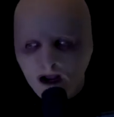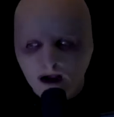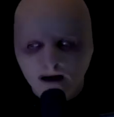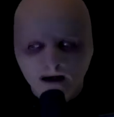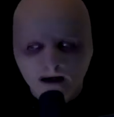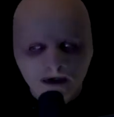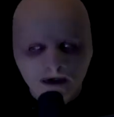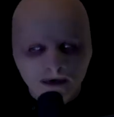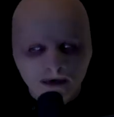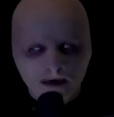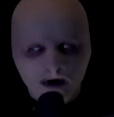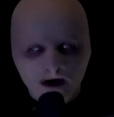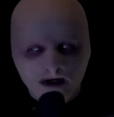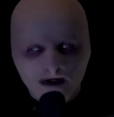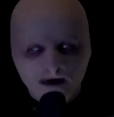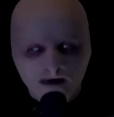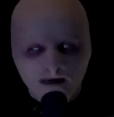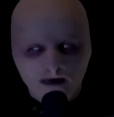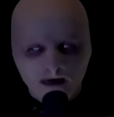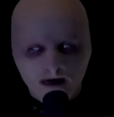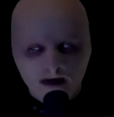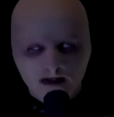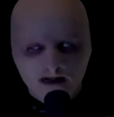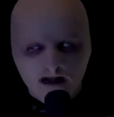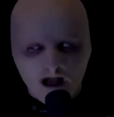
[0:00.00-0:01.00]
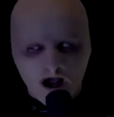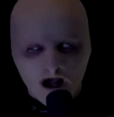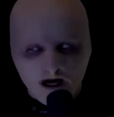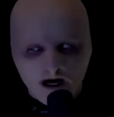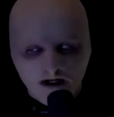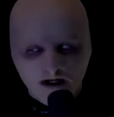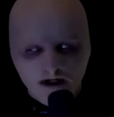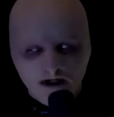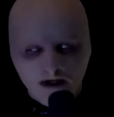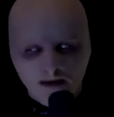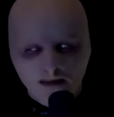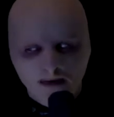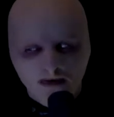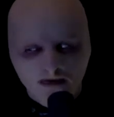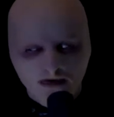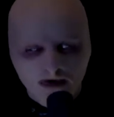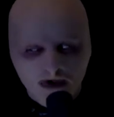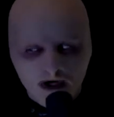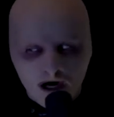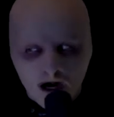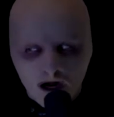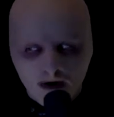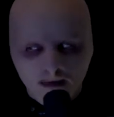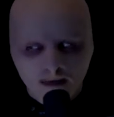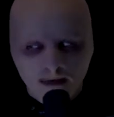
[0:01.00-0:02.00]
Any direction for a data dump of
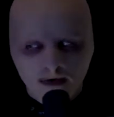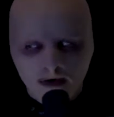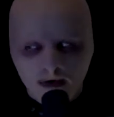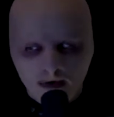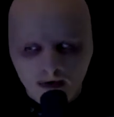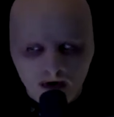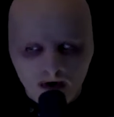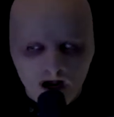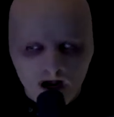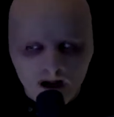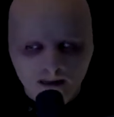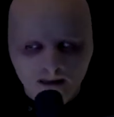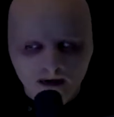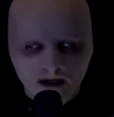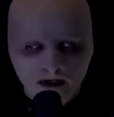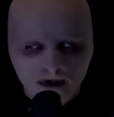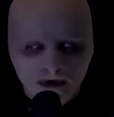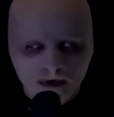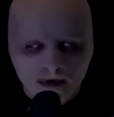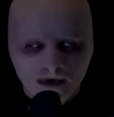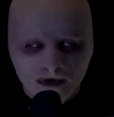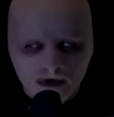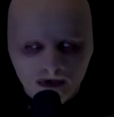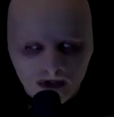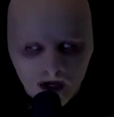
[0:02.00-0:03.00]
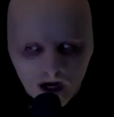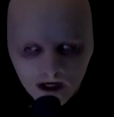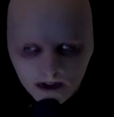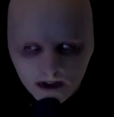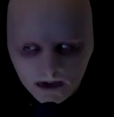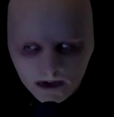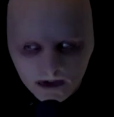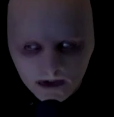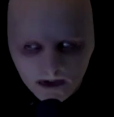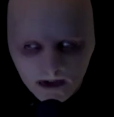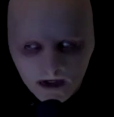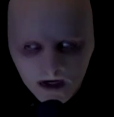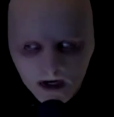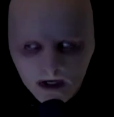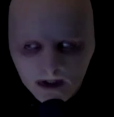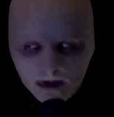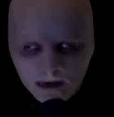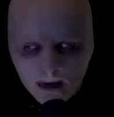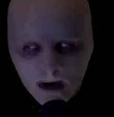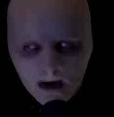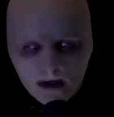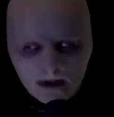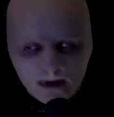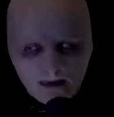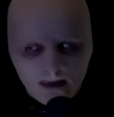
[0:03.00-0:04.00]
child programming and drill sites, as
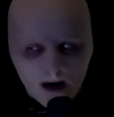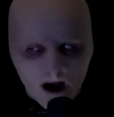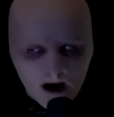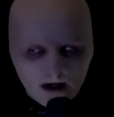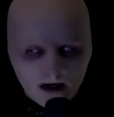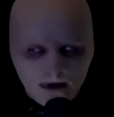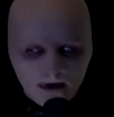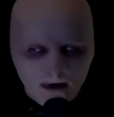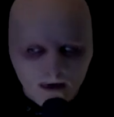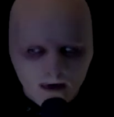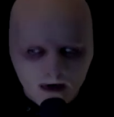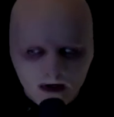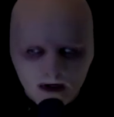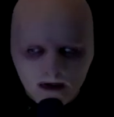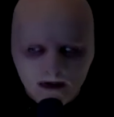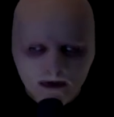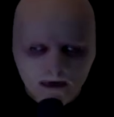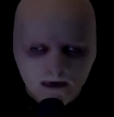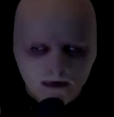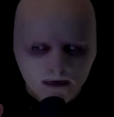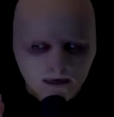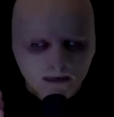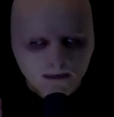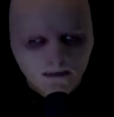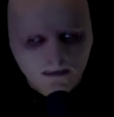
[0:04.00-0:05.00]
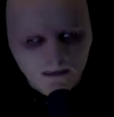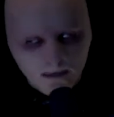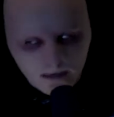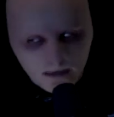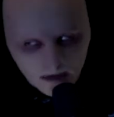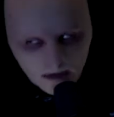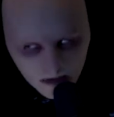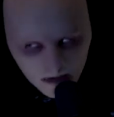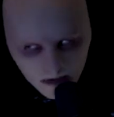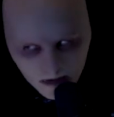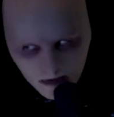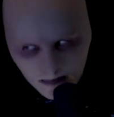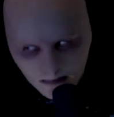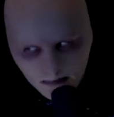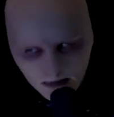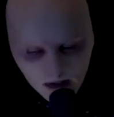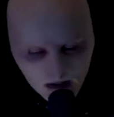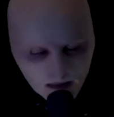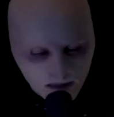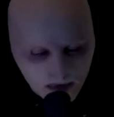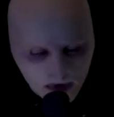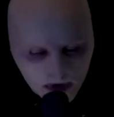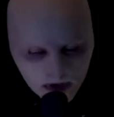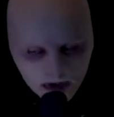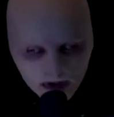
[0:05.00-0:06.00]
well as backdoor into
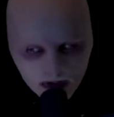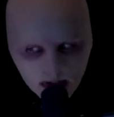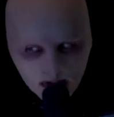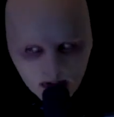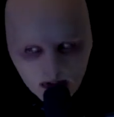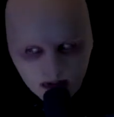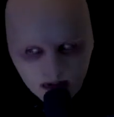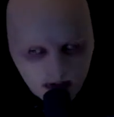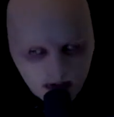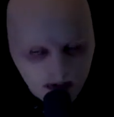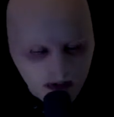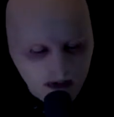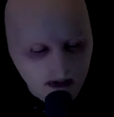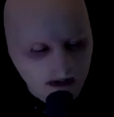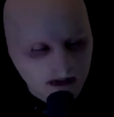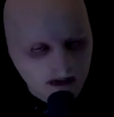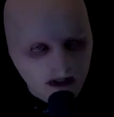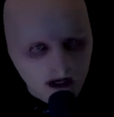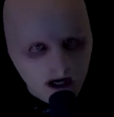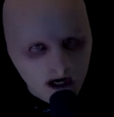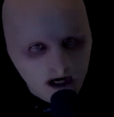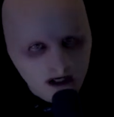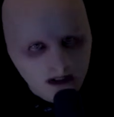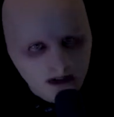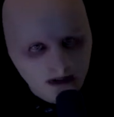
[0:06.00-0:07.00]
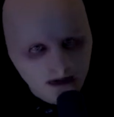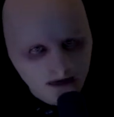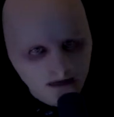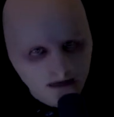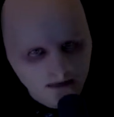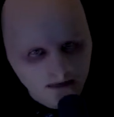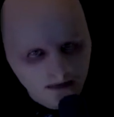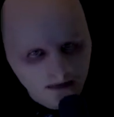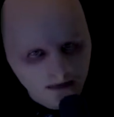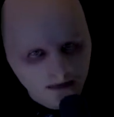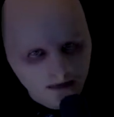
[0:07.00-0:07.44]
being pushed into designs?